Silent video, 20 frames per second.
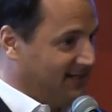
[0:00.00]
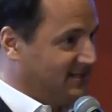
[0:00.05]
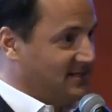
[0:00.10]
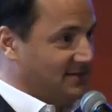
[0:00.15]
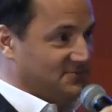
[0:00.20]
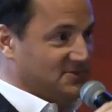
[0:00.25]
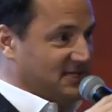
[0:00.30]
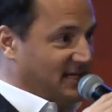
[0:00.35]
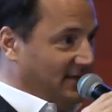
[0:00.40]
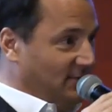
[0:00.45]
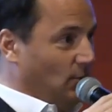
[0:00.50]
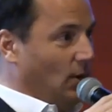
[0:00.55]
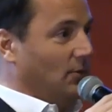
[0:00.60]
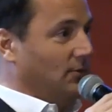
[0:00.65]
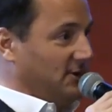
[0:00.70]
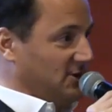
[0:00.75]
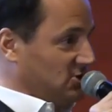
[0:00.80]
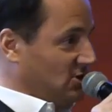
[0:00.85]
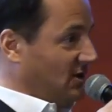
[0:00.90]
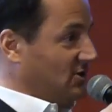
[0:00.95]
It's obscene
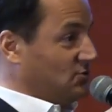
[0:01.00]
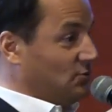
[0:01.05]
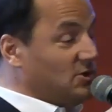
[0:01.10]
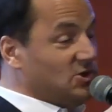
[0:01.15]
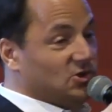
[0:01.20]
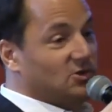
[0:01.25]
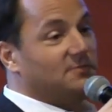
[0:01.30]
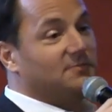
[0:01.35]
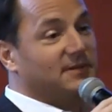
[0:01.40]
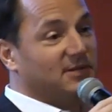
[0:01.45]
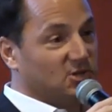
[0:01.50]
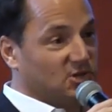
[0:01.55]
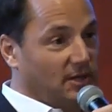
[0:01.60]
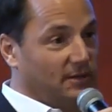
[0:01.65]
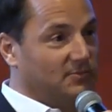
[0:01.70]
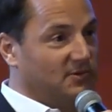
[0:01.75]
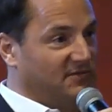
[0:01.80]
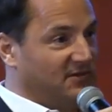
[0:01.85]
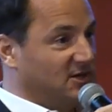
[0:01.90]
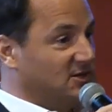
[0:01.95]
what we charge. We should be
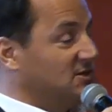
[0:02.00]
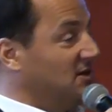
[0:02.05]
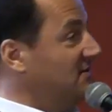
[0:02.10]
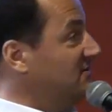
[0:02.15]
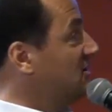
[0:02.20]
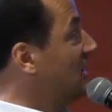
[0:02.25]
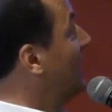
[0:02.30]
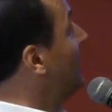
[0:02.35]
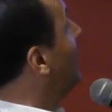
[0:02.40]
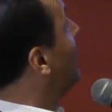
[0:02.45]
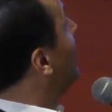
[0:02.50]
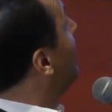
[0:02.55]
ashamed of ourselves.